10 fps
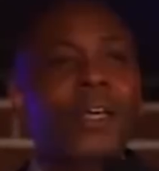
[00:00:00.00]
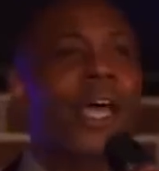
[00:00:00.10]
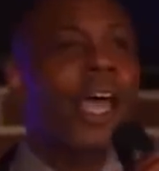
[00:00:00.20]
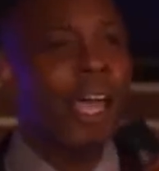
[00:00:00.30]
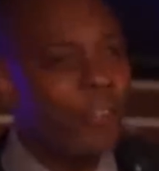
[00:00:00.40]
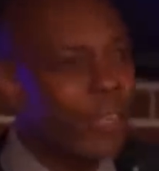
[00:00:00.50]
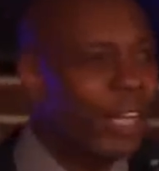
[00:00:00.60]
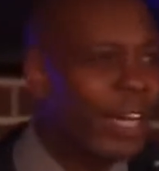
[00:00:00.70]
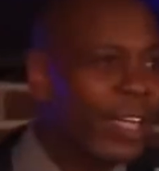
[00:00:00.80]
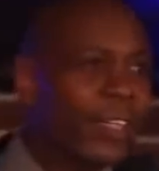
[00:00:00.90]
Every
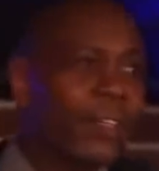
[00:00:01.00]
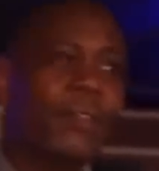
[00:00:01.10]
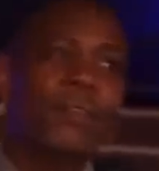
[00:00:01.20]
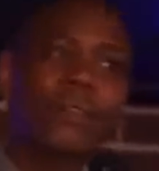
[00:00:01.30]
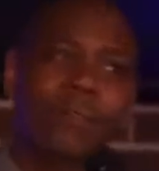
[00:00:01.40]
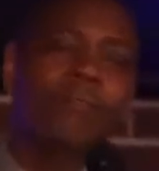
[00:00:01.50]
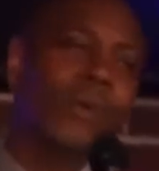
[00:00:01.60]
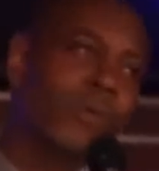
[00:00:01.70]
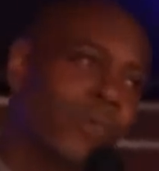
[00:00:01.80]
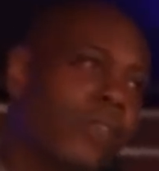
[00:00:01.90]
night,
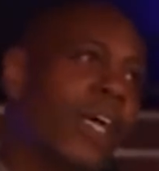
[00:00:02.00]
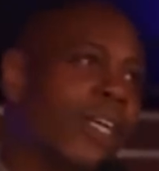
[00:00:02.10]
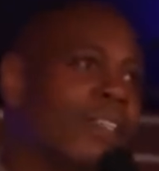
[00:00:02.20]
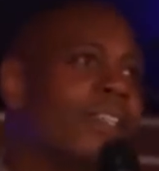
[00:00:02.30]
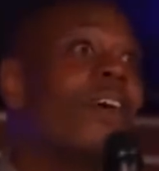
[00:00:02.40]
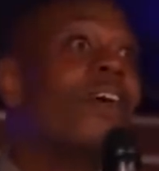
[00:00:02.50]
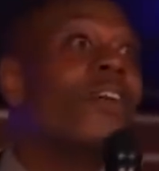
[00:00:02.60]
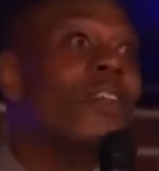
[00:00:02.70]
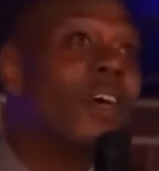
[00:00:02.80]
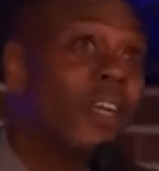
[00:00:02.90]
most nights, they're
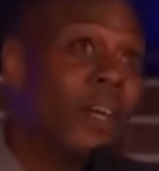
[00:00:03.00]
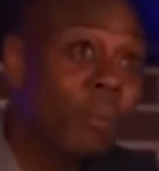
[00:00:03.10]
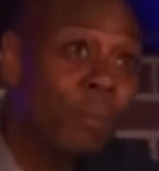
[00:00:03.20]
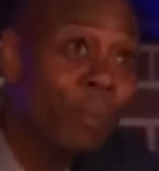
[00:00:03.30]
all looking up